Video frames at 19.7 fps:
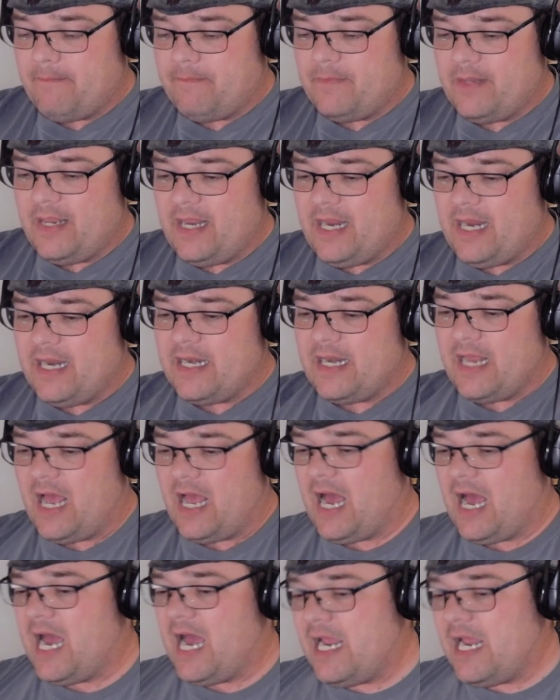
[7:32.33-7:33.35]
And
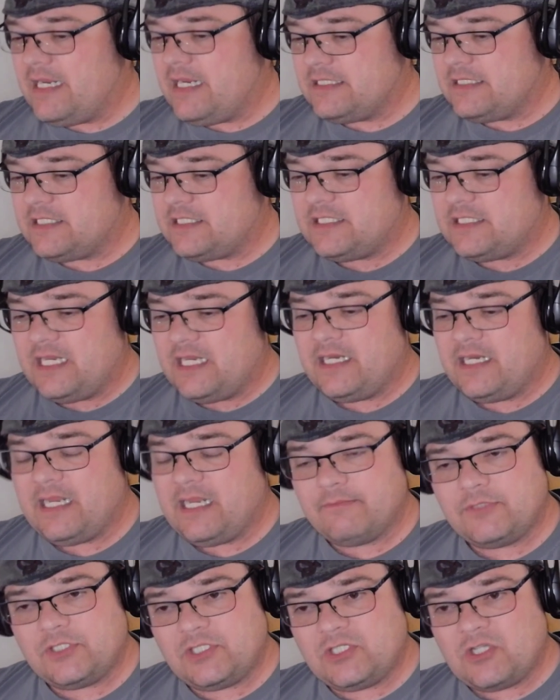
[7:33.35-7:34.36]
I send
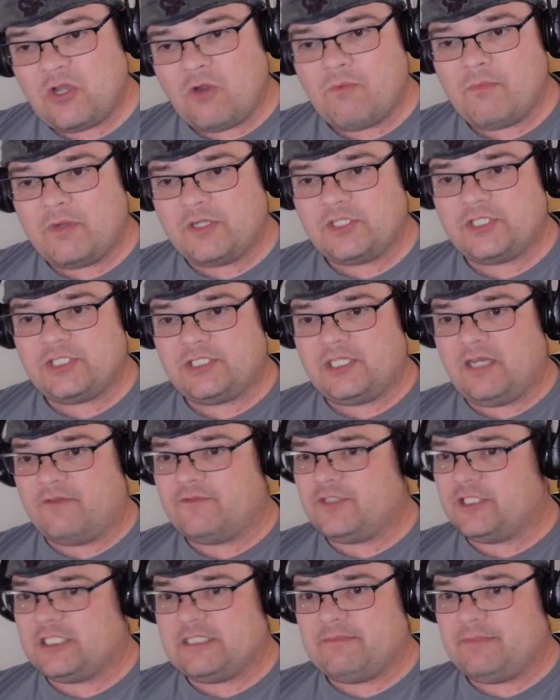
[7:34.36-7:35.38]
him so much stuff
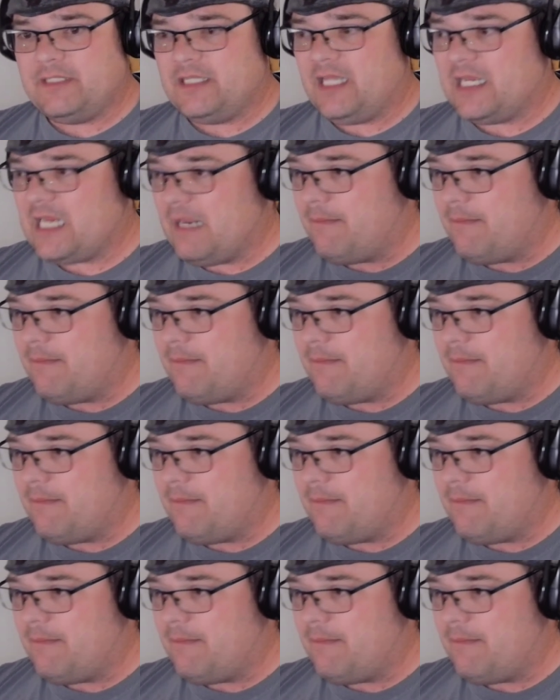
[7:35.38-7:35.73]
just to be like,